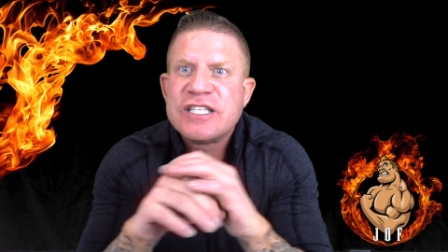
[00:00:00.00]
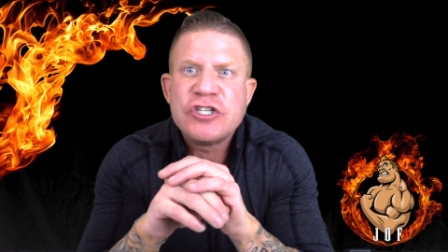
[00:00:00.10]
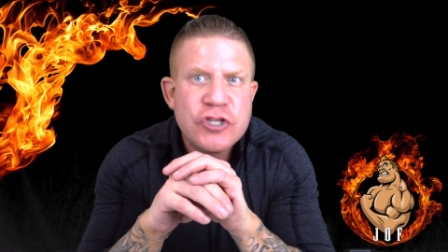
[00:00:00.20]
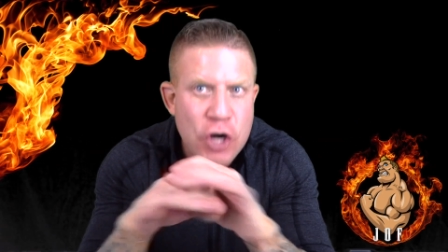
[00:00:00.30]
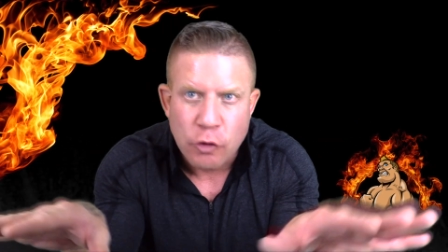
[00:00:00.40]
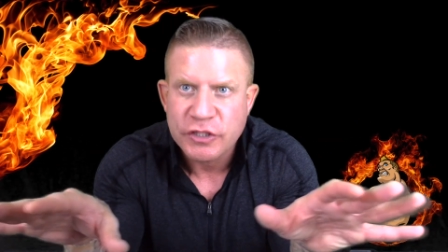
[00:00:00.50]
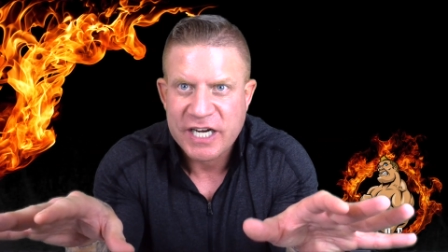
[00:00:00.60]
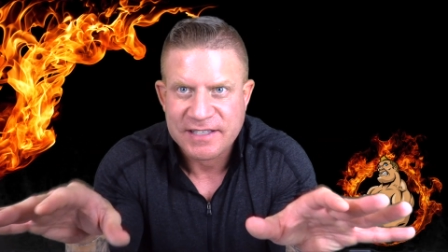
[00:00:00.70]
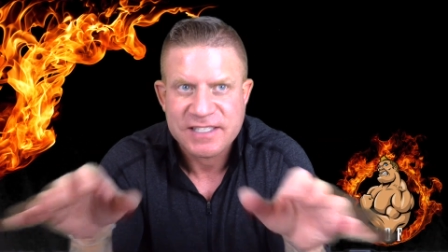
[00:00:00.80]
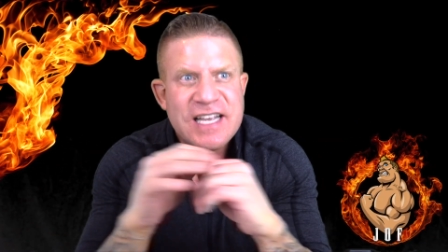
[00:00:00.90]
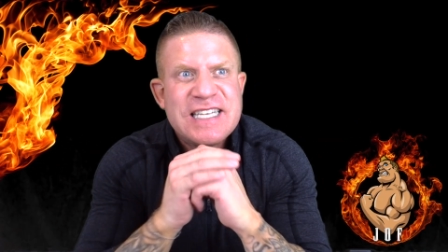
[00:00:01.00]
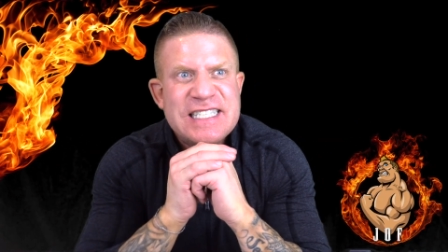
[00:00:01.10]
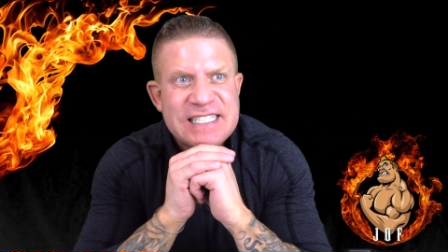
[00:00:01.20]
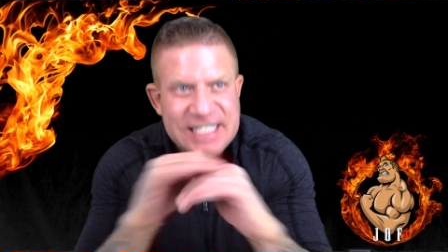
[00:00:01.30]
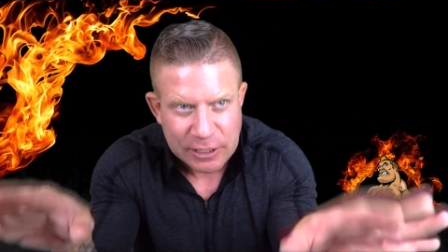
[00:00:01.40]
No chance.
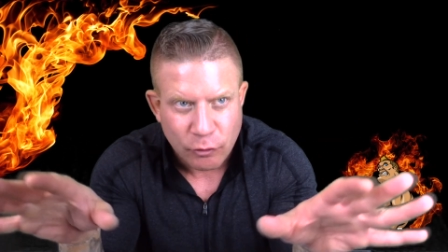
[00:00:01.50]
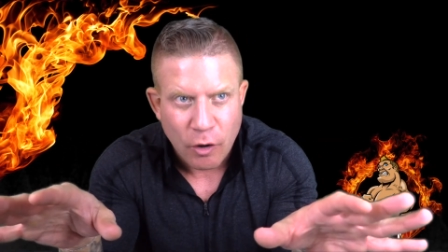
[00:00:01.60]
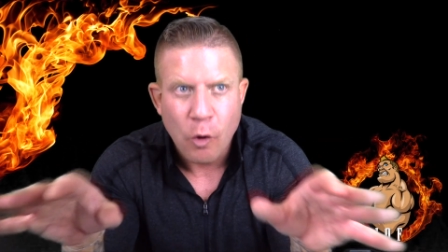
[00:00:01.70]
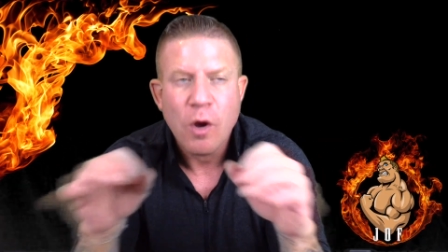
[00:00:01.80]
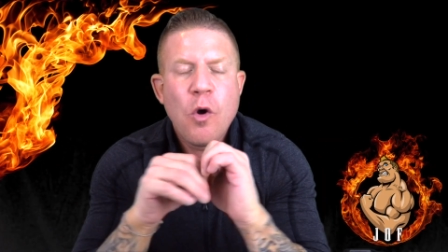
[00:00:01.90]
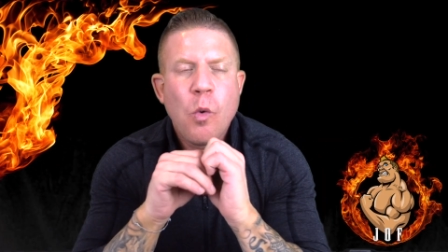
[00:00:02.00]
Zero.